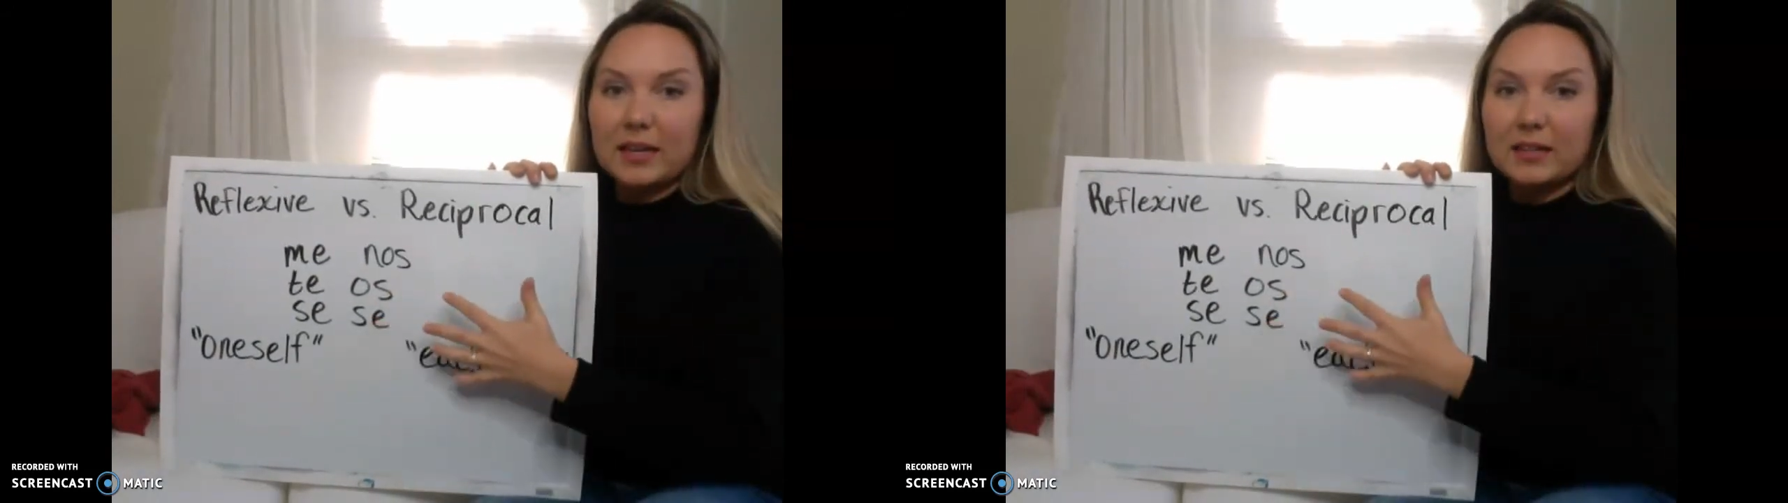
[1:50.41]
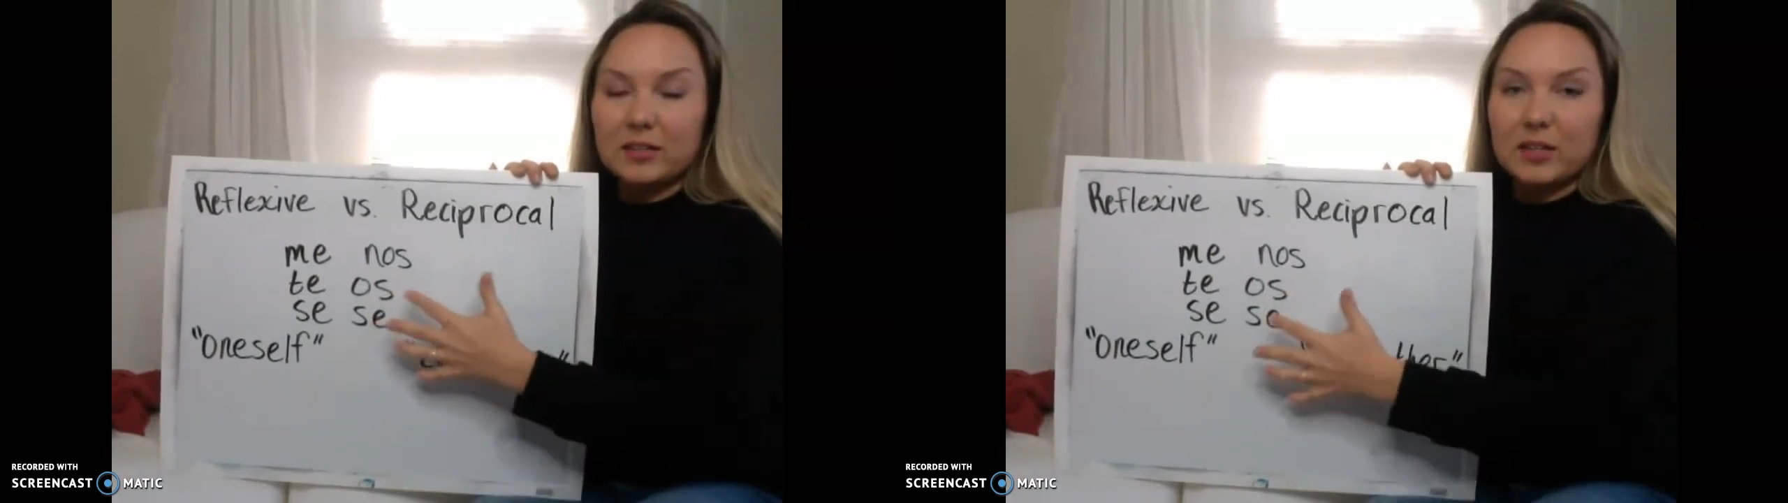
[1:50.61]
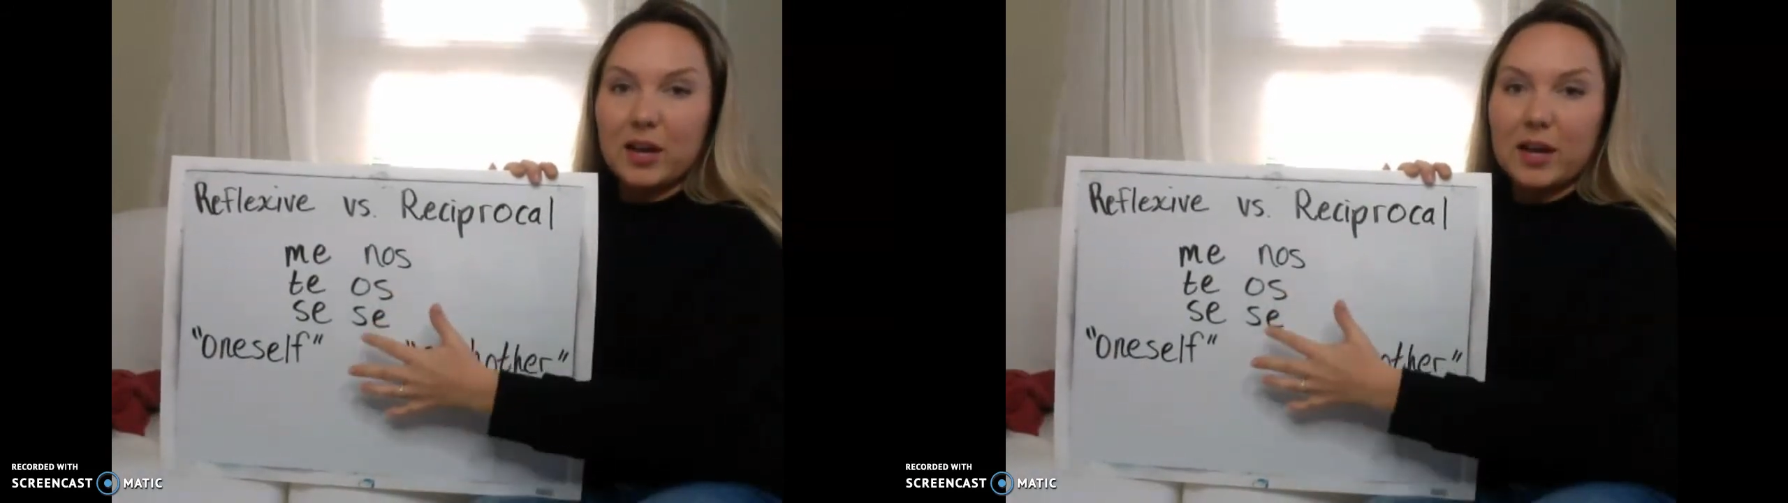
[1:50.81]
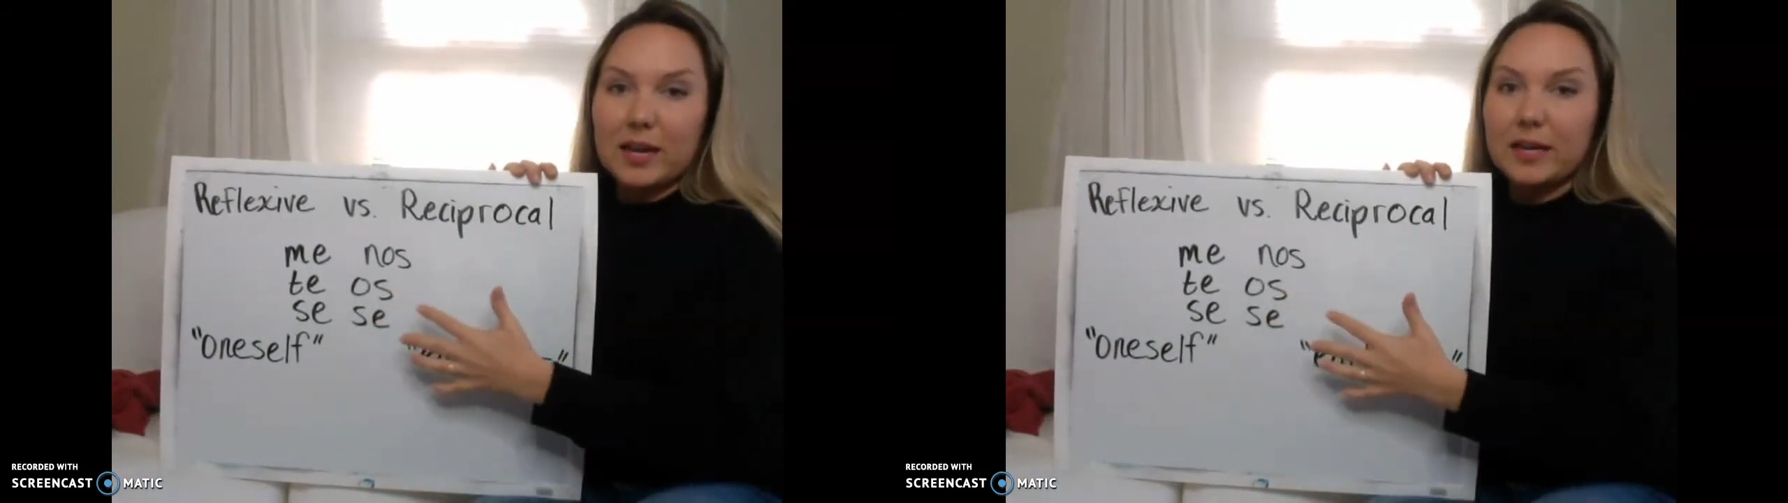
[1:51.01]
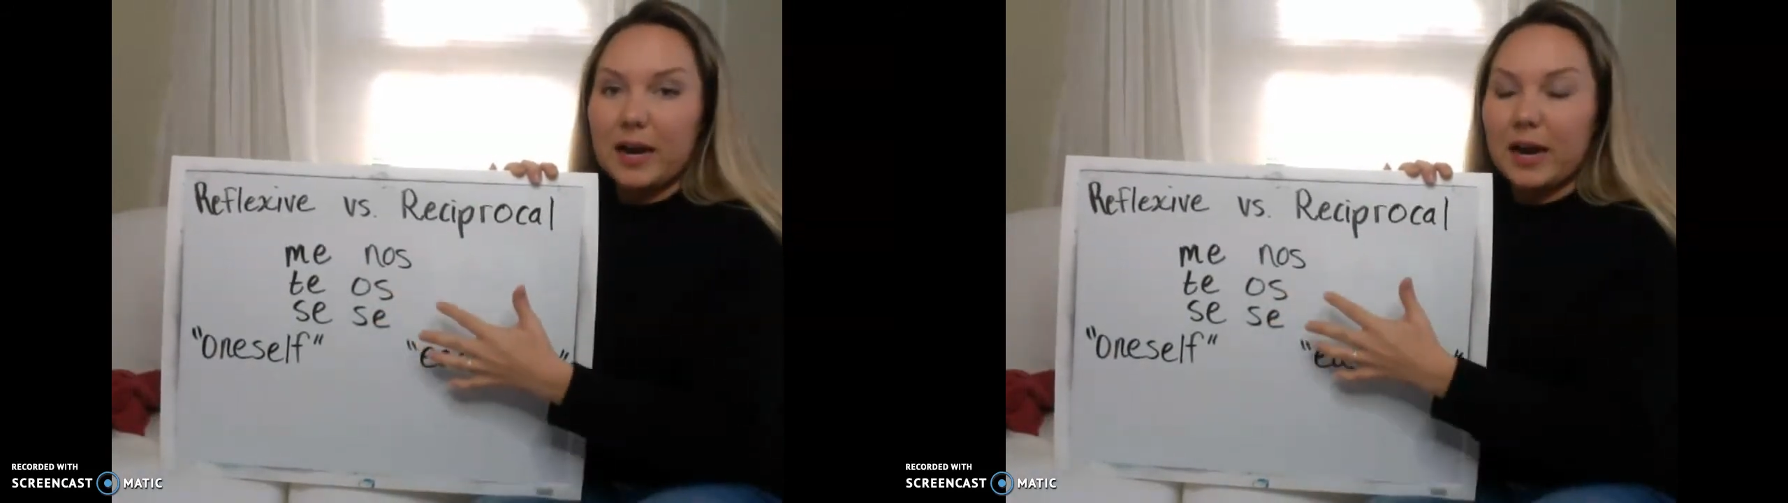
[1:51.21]
is
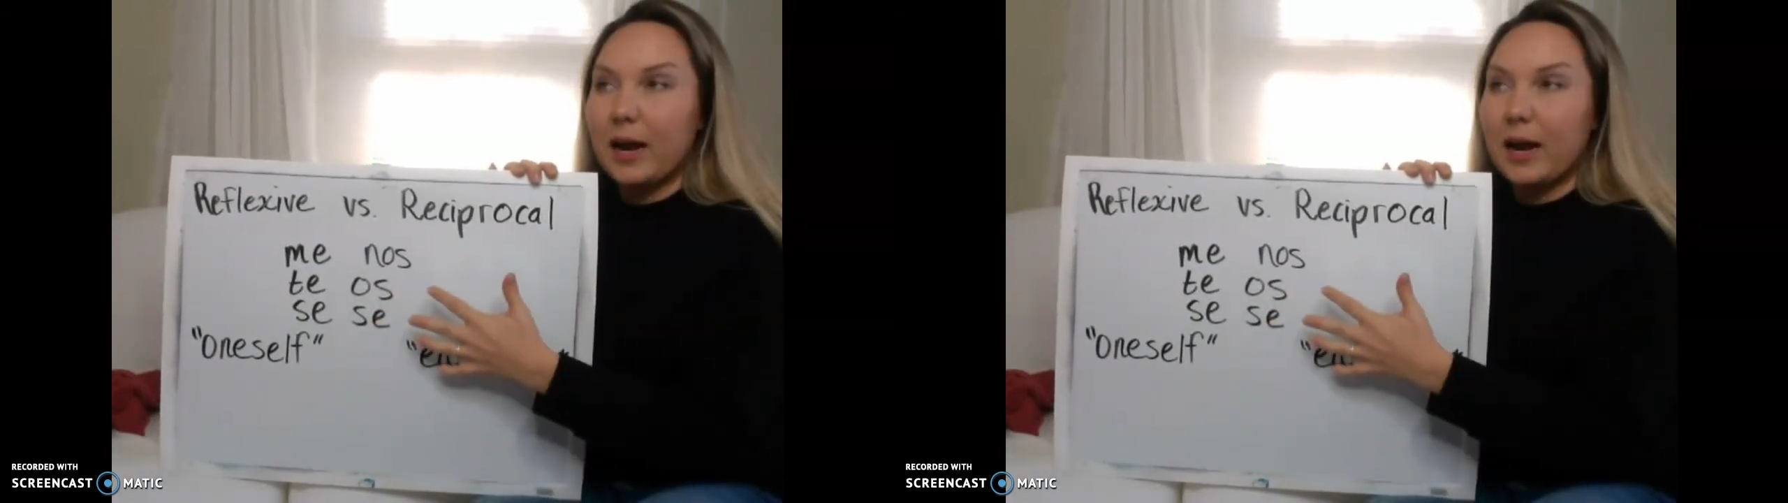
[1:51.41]
done